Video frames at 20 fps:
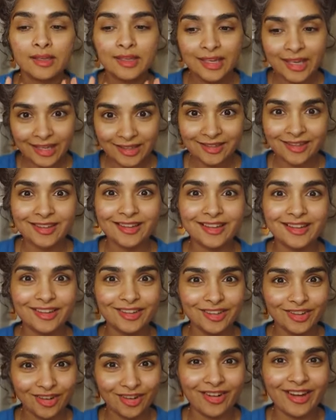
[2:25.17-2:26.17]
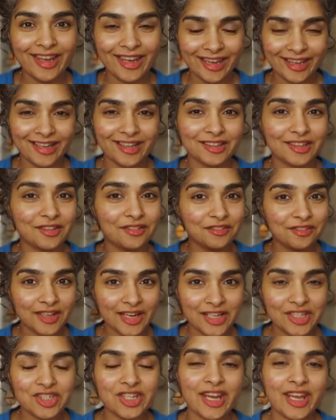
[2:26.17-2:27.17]
Get your haircut, a
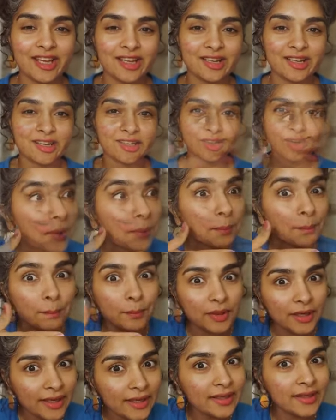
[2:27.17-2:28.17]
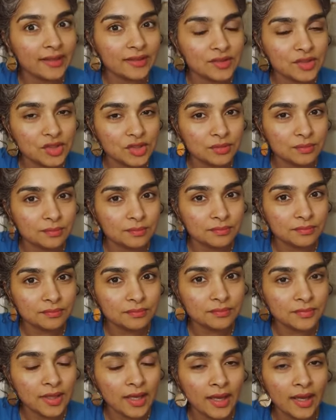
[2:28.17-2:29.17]
fresh haircut or breakage.
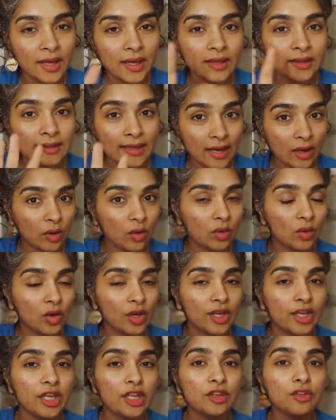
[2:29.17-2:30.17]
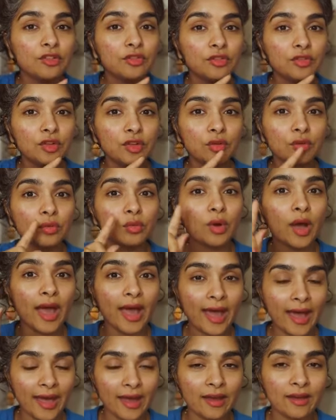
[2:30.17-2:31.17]
Now, if you
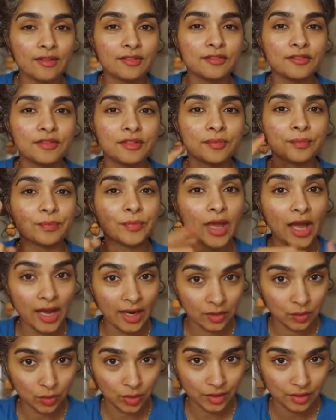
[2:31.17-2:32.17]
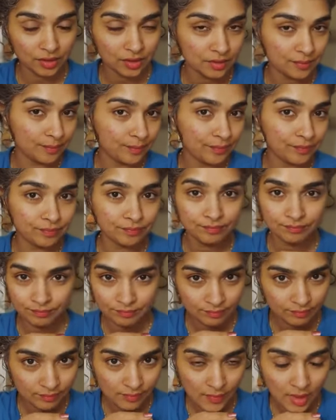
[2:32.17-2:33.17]
have hard water,
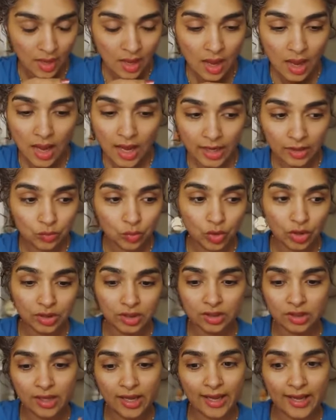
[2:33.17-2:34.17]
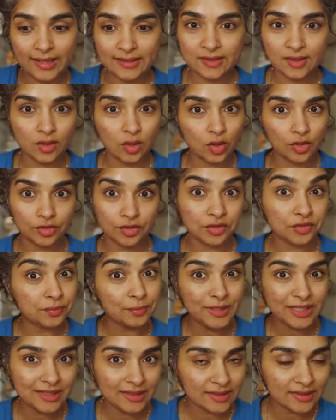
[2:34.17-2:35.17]
hard water has a lot of
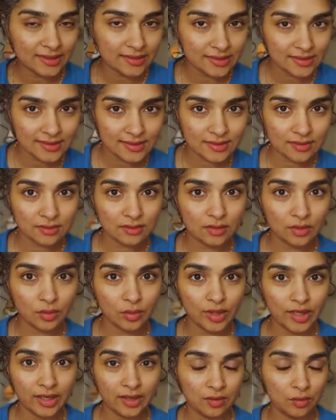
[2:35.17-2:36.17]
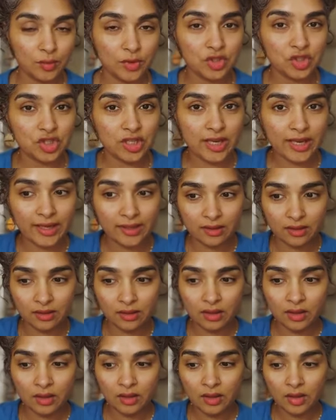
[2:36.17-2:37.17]
minerals, okay, which can,
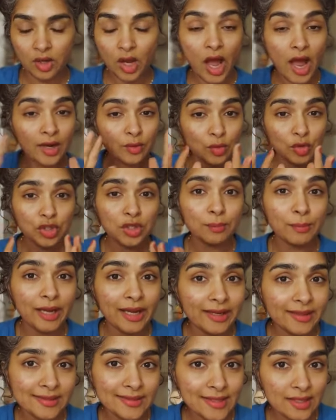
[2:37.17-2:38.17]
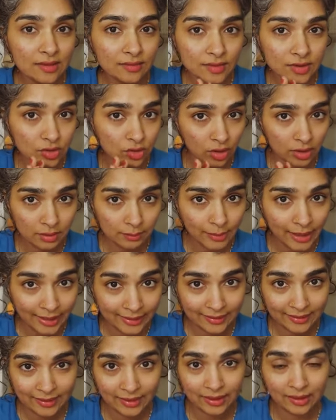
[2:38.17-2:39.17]
hard water by itself is not a
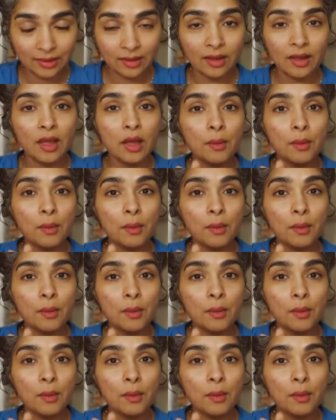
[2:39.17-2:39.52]
bad thing,